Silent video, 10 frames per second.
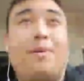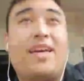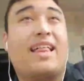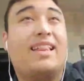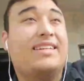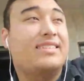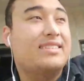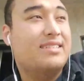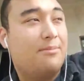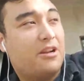For me at
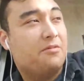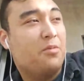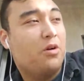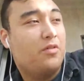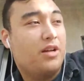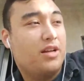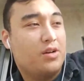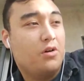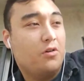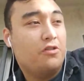least, a bit
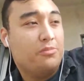more.